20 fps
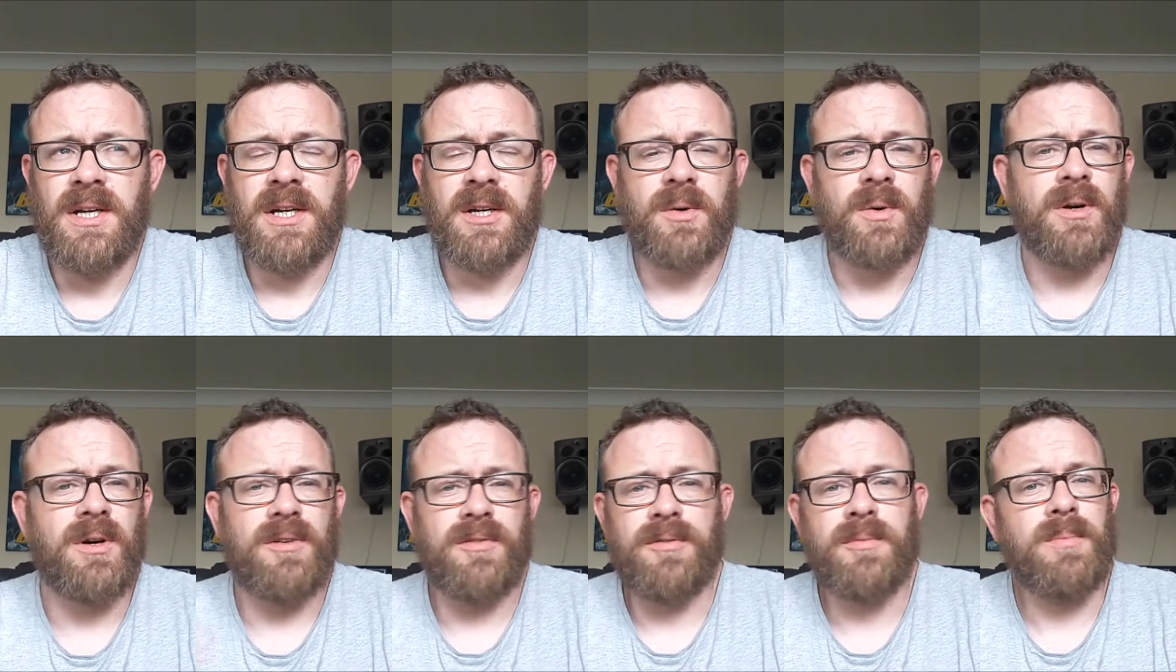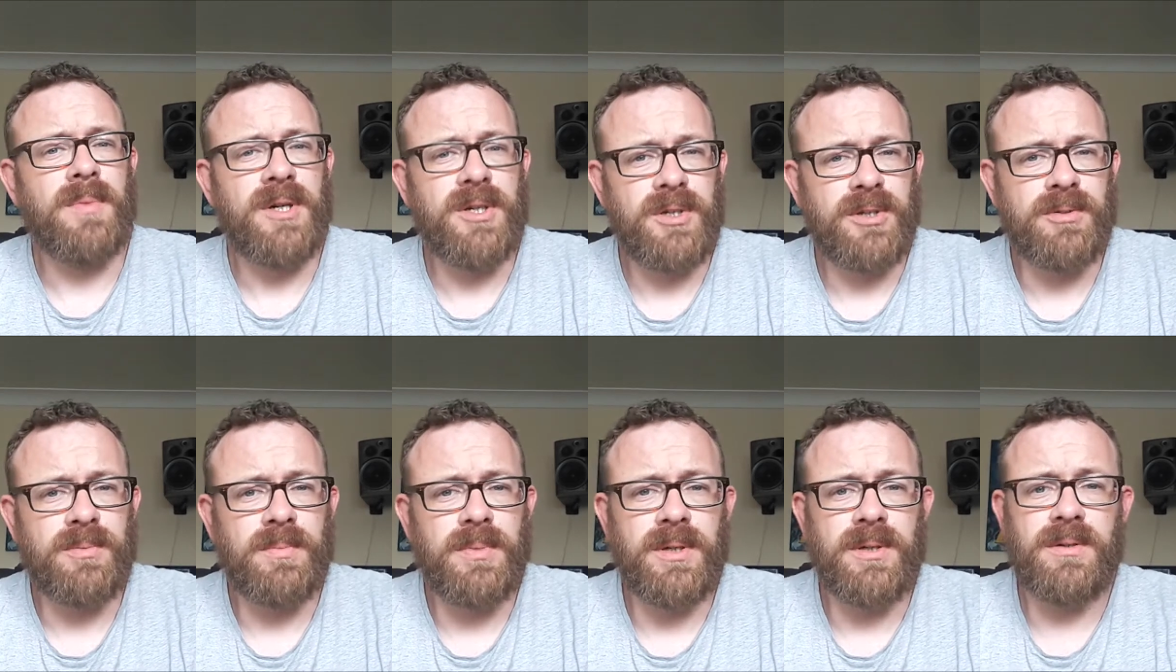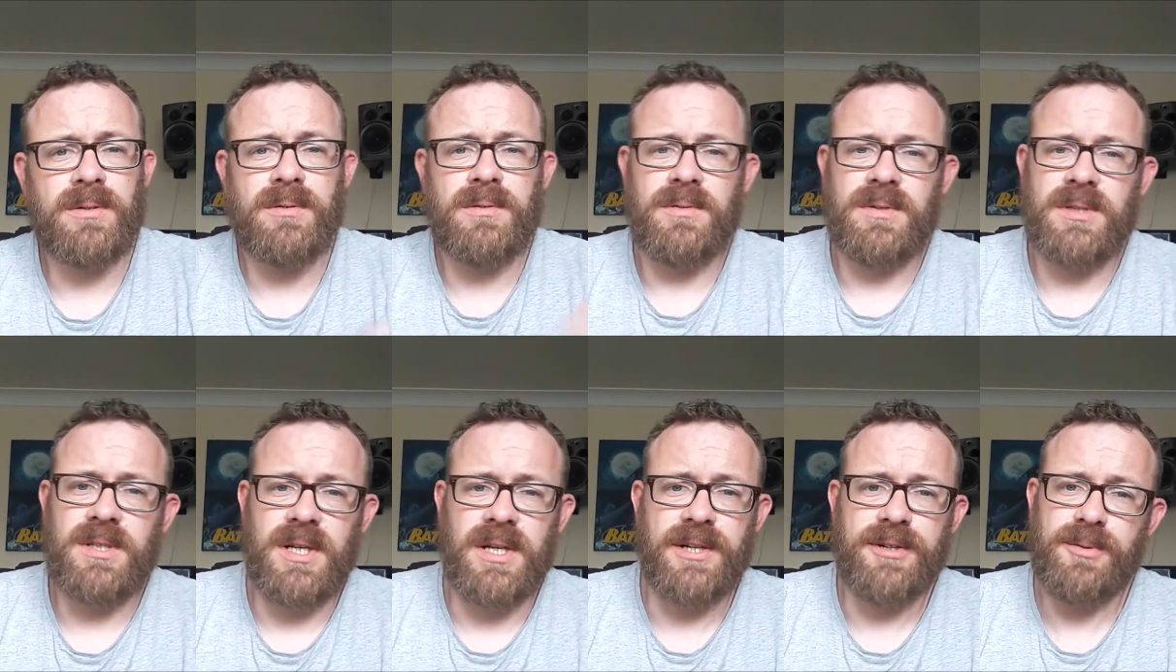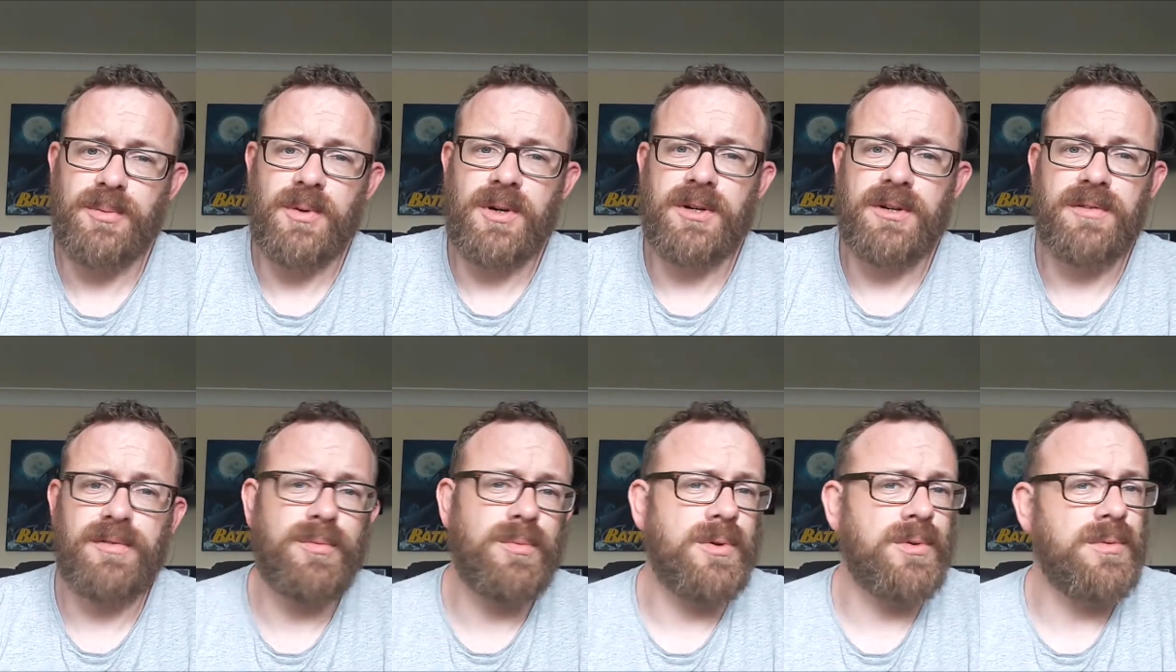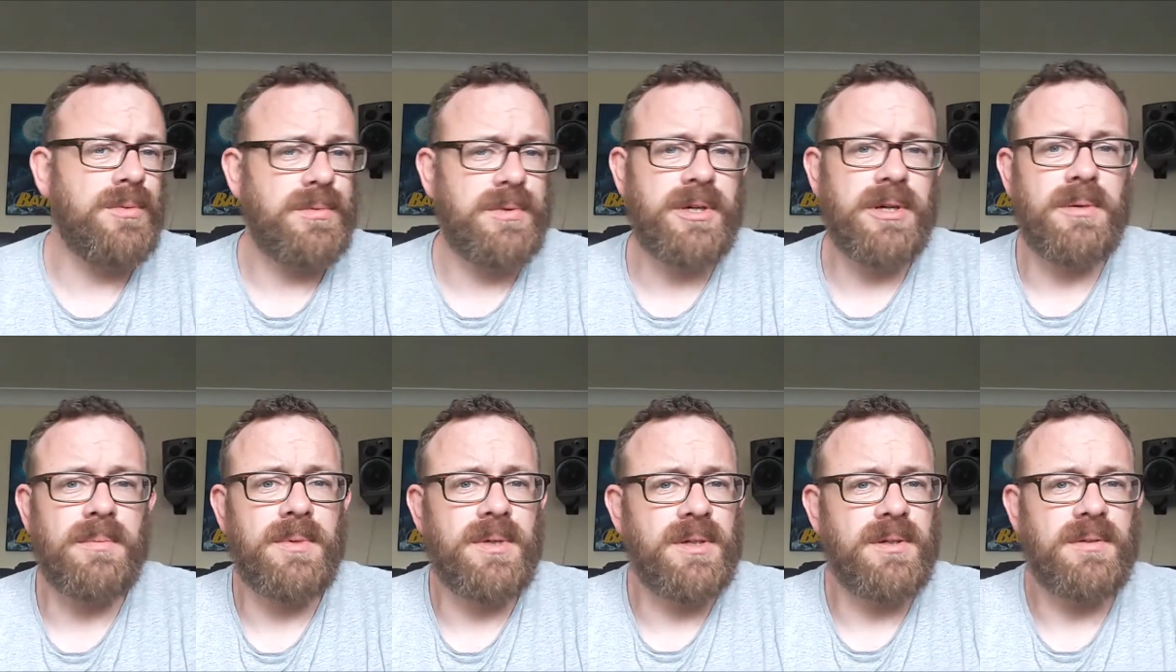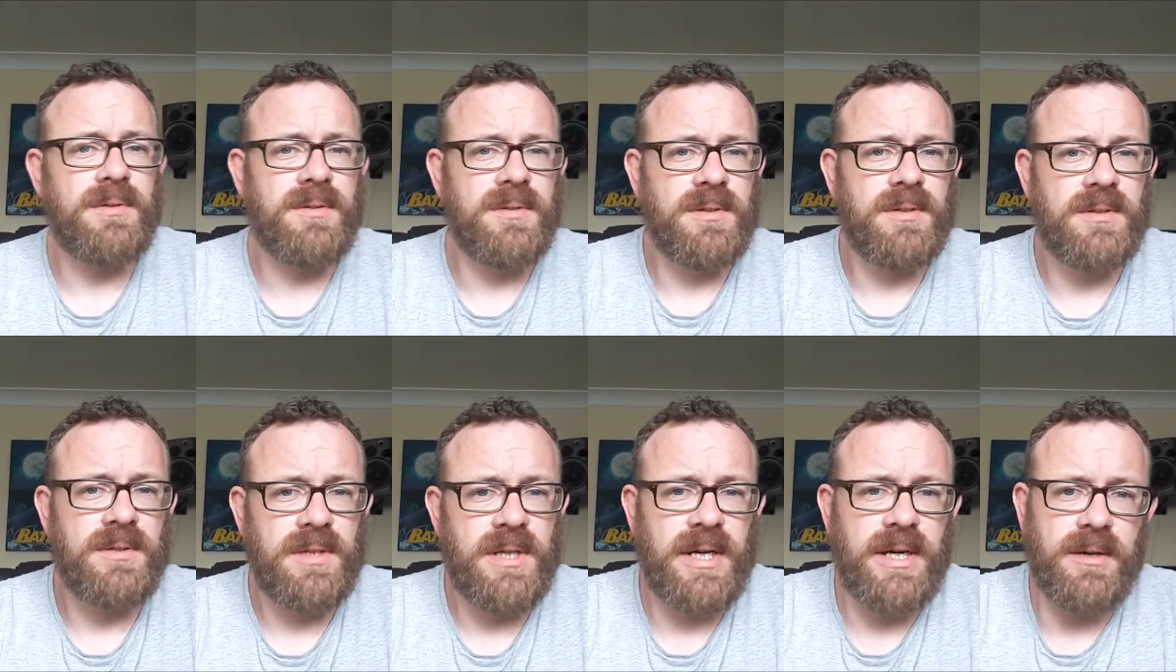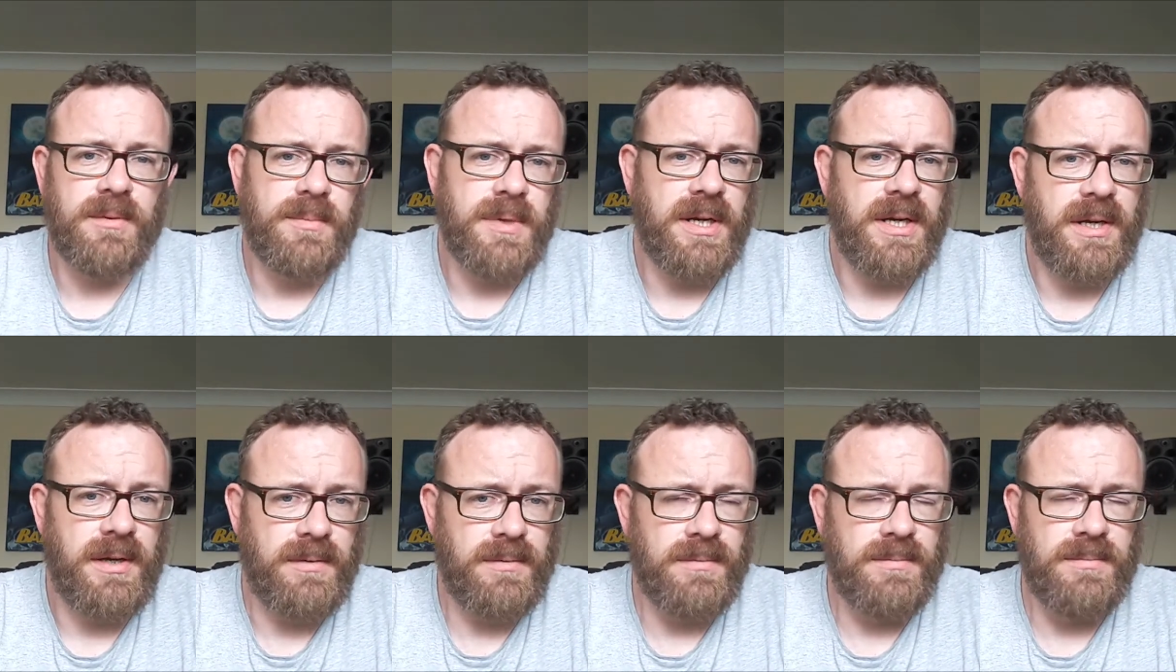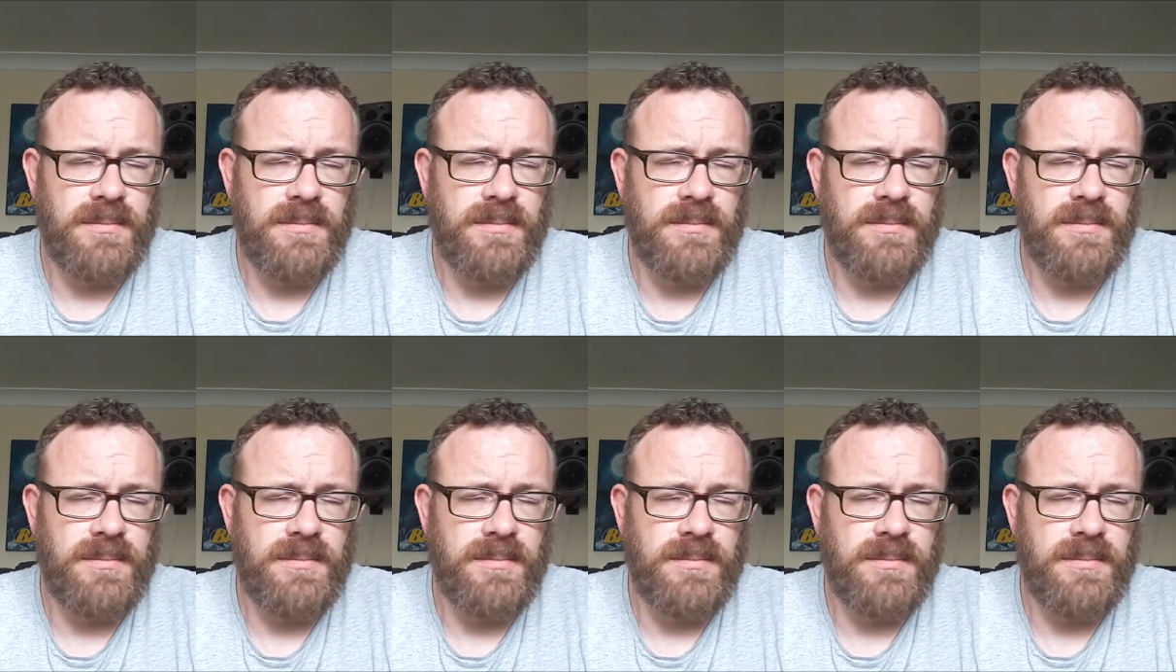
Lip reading: Quite often my husband/wife will come and help me out.